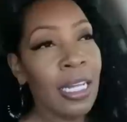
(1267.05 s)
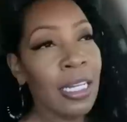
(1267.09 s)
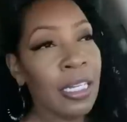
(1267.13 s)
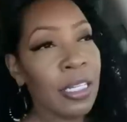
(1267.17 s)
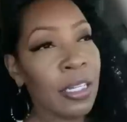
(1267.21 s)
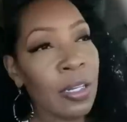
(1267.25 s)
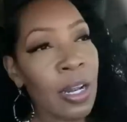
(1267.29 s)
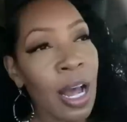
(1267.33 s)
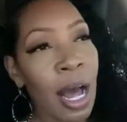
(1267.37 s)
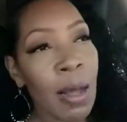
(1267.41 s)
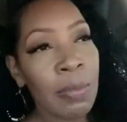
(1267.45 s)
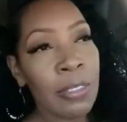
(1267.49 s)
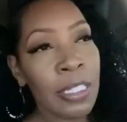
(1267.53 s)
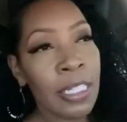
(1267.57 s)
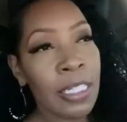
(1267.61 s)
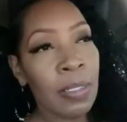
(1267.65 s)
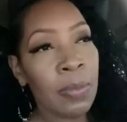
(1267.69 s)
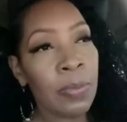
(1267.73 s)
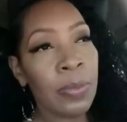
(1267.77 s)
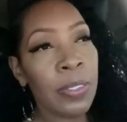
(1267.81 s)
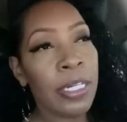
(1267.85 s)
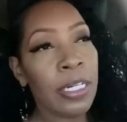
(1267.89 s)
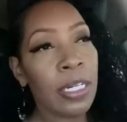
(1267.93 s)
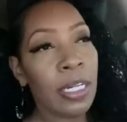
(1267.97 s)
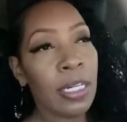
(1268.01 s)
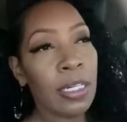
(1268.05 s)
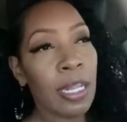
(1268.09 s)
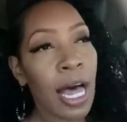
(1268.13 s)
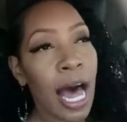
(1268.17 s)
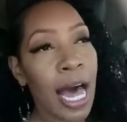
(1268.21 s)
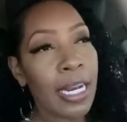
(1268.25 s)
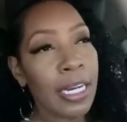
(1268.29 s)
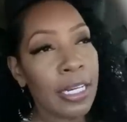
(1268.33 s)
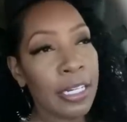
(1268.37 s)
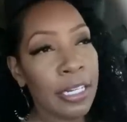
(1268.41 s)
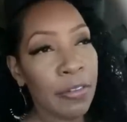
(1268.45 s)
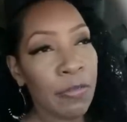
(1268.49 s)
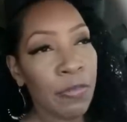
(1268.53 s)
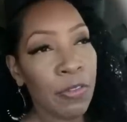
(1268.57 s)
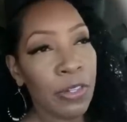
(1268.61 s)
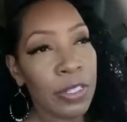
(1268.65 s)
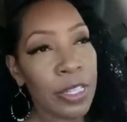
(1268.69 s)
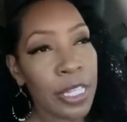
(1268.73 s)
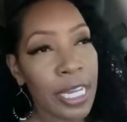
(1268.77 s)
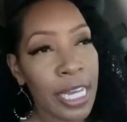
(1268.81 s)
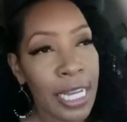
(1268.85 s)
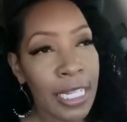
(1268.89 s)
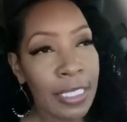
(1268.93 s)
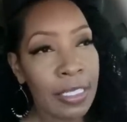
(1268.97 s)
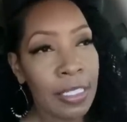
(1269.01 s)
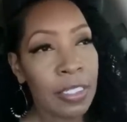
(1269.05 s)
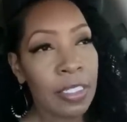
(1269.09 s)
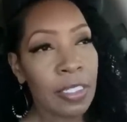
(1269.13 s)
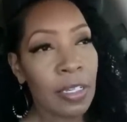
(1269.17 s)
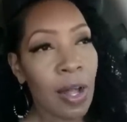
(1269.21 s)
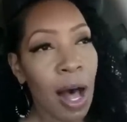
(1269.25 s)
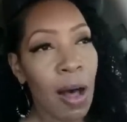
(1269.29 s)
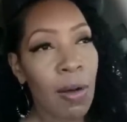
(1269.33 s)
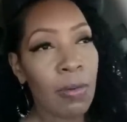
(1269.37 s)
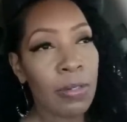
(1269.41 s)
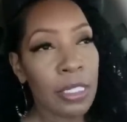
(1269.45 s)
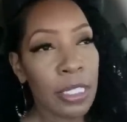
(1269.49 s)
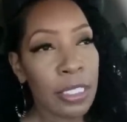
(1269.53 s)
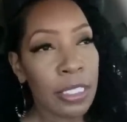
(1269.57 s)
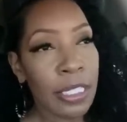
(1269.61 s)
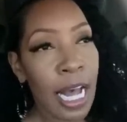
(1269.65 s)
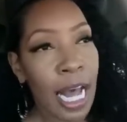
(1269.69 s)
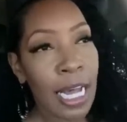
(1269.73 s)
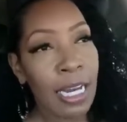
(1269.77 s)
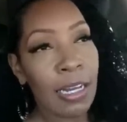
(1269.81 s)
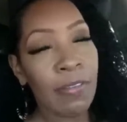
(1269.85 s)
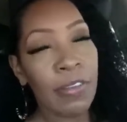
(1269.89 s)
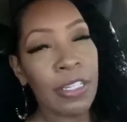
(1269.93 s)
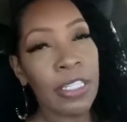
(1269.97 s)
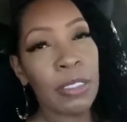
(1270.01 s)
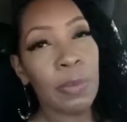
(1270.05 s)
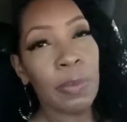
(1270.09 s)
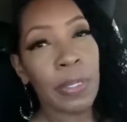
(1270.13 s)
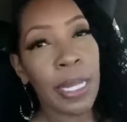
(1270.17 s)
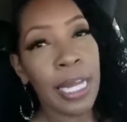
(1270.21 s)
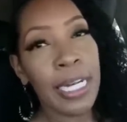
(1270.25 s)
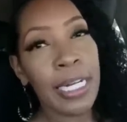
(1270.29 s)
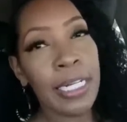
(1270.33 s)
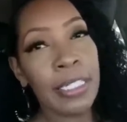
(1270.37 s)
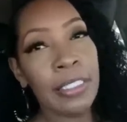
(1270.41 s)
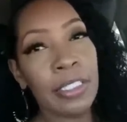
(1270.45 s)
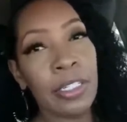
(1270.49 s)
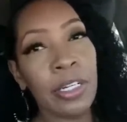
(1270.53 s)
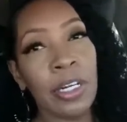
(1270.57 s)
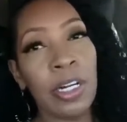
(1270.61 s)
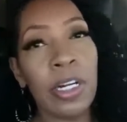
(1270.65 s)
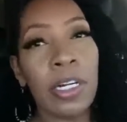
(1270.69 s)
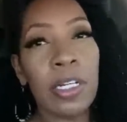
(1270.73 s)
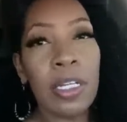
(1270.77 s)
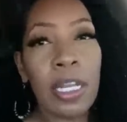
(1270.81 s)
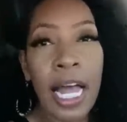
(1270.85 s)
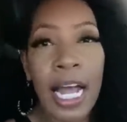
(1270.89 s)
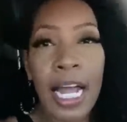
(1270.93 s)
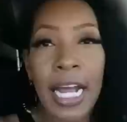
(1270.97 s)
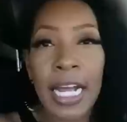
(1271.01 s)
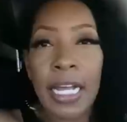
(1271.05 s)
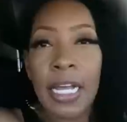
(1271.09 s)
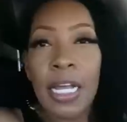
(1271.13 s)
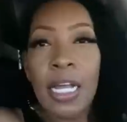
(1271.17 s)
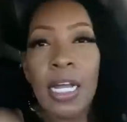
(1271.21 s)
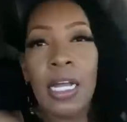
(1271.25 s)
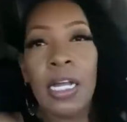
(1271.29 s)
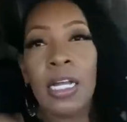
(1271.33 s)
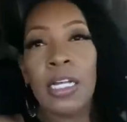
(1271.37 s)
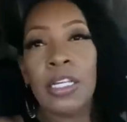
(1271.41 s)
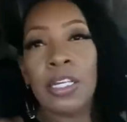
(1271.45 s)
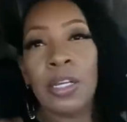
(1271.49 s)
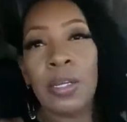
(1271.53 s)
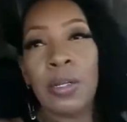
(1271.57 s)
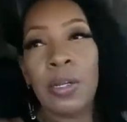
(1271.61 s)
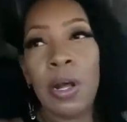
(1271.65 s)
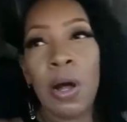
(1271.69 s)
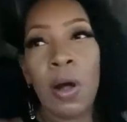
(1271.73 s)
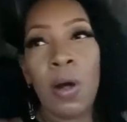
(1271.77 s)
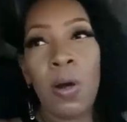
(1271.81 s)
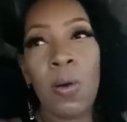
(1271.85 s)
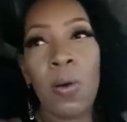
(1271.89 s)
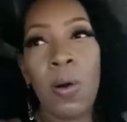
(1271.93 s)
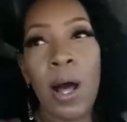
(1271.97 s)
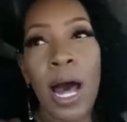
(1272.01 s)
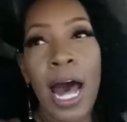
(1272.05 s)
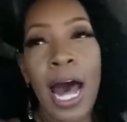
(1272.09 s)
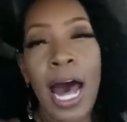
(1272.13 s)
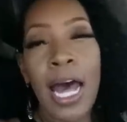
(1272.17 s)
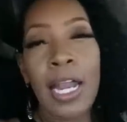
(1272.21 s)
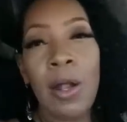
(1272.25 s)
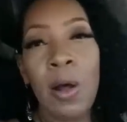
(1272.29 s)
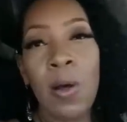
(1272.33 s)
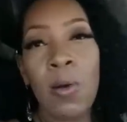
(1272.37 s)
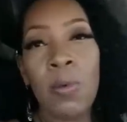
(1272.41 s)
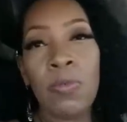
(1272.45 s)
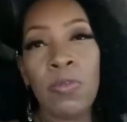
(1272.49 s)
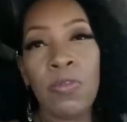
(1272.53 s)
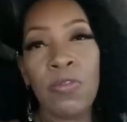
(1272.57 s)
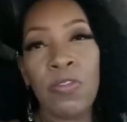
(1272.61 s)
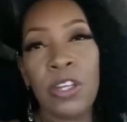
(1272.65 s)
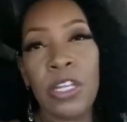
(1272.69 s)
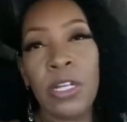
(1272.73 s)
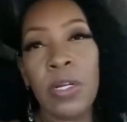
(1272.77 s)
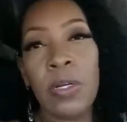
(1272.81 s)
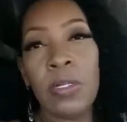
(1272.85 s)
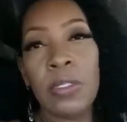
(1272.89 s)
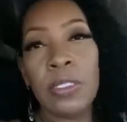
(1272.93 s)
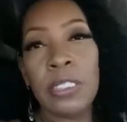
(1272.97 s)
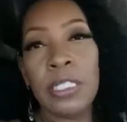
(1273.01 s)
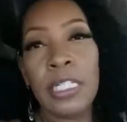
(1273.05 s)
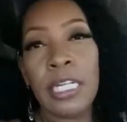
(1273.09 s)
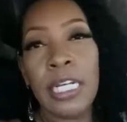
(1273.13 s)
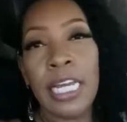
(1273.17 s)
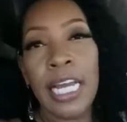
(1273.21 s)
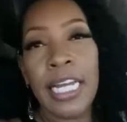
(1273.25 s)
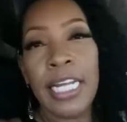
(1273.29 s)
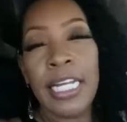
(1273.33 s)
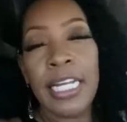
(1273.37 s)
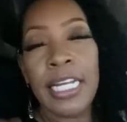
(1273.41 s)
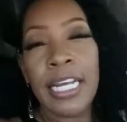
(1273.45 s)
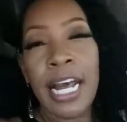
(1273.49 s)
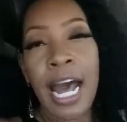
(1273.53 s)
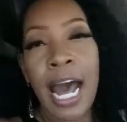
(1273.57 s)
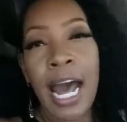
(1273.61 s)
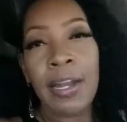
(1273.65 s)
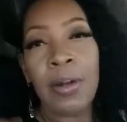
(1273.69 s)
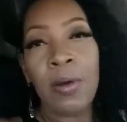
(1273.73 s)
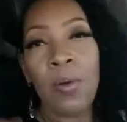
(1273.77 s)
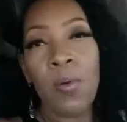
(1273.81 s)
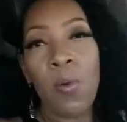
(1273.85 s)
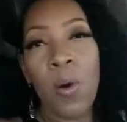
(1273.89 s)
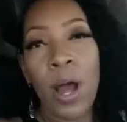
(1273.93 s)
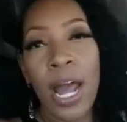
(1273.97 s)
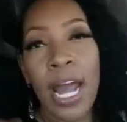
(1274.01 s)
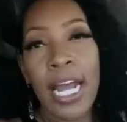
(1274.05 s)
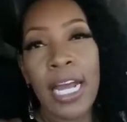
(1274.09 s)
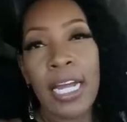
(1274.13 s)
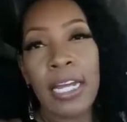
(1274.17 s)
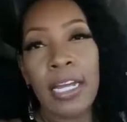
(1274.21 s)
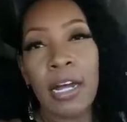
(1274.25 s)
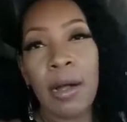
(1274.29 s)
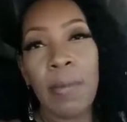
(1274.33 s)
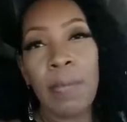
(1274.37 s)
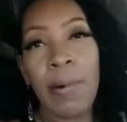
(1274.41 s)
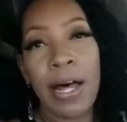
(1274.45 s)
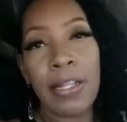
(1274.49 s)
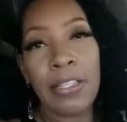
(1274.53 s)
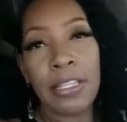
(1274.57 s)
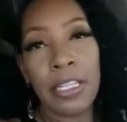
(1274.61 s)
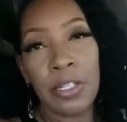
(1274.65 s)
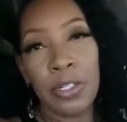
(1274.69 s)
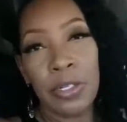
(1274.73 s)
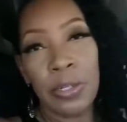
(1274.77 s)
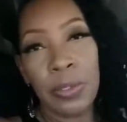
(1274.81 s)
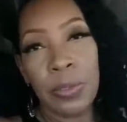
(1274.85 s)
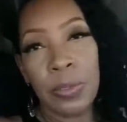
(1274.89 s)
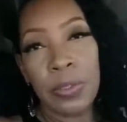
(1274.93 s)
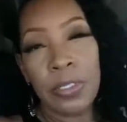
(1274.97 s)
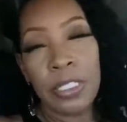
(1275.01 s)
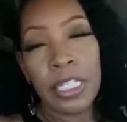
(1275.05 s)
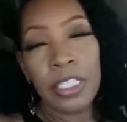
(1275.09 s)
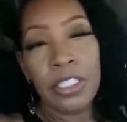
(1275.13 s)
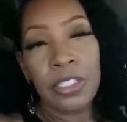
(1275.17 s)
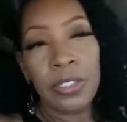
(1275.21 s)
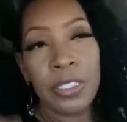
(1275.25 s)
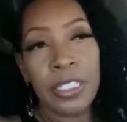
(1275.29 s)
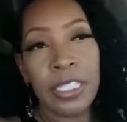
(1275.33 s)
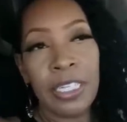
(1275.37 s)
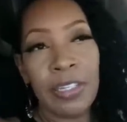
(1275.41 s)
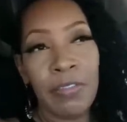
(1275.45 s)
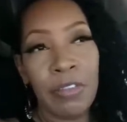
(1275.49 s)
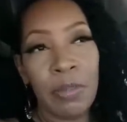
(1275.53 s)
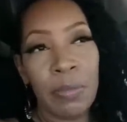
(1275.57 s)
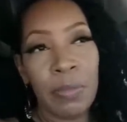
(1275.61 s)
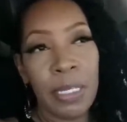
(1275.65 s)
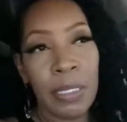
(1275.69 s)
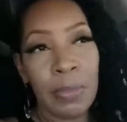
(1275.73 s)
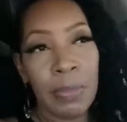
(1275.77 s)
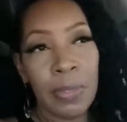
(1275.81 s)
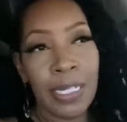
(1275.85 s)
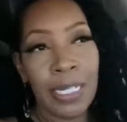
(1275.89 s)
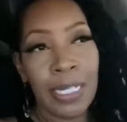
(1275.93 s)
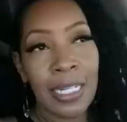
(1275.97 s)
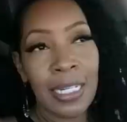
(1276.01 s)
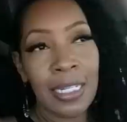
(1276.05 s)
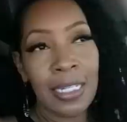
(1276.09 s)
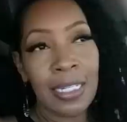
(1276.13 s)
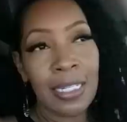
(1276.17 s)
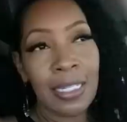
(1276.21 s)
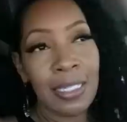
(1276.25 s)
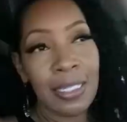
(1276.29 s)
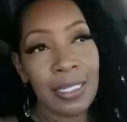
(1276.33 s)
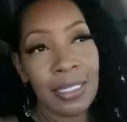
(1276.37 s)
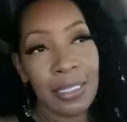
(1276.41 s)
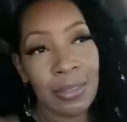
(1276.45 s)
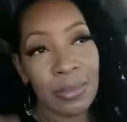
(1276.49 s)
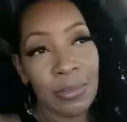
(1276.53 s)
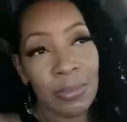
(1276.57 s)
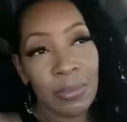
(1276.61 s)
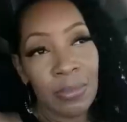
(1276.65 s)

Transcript: You know, I'm dealing with a lot of different things. And so I was just kind of explaining to her, like, you know, I don't feel any kind of way about the news that you're giving me because